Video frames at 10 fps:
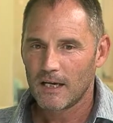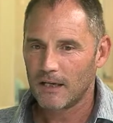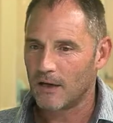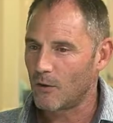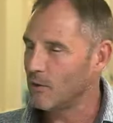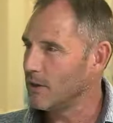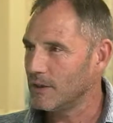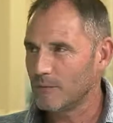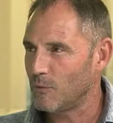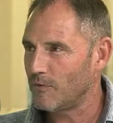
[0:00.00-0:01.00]
you know,
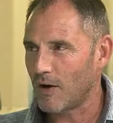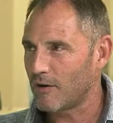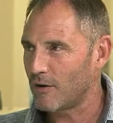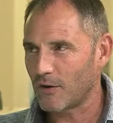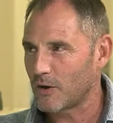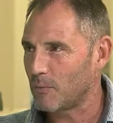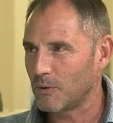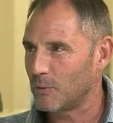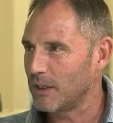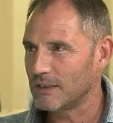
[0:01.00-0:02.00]
we've got another couple
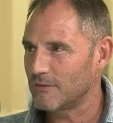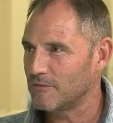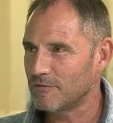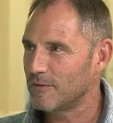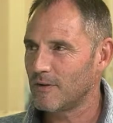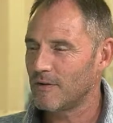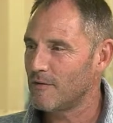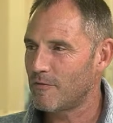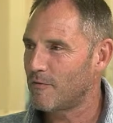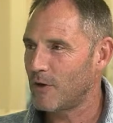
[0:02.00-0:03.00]
of weeks of uh,
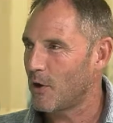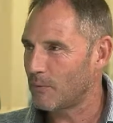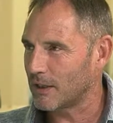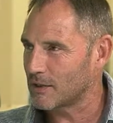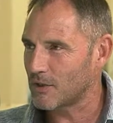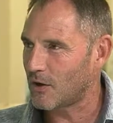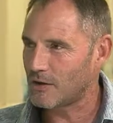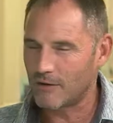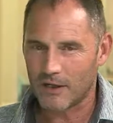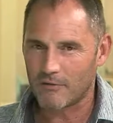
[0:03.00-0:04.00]
phenomenal
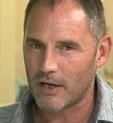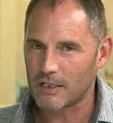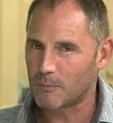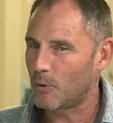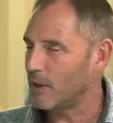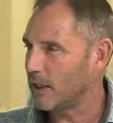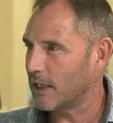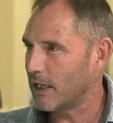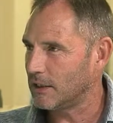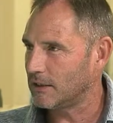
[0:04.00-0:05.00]
soccer and a great sporting
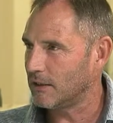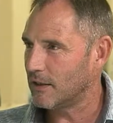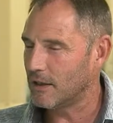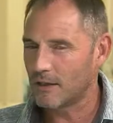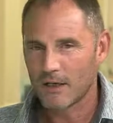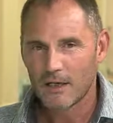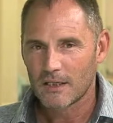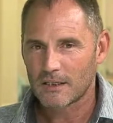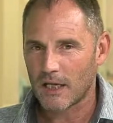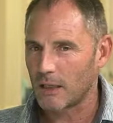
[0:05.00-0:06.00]
occasion and
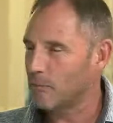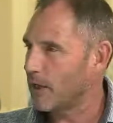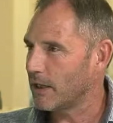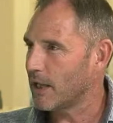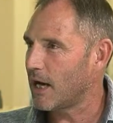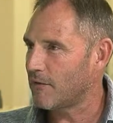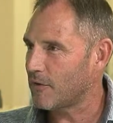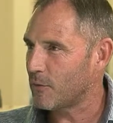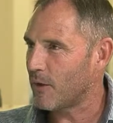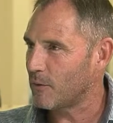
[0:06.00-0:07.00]
celebrate life
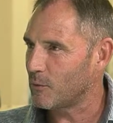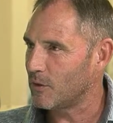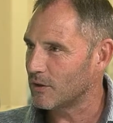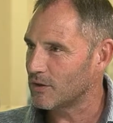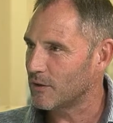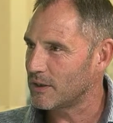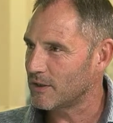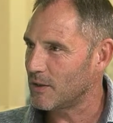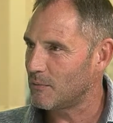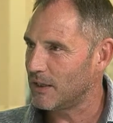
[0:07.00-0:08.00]
throughout the world. So it's
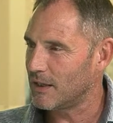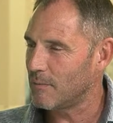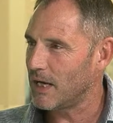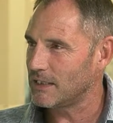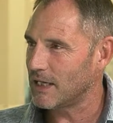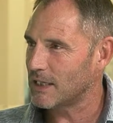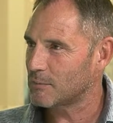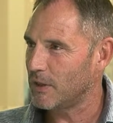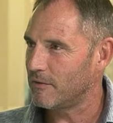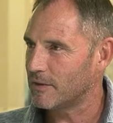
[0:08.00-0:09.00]
going to be an amazing
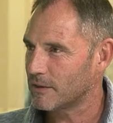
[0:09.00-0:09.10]
experience.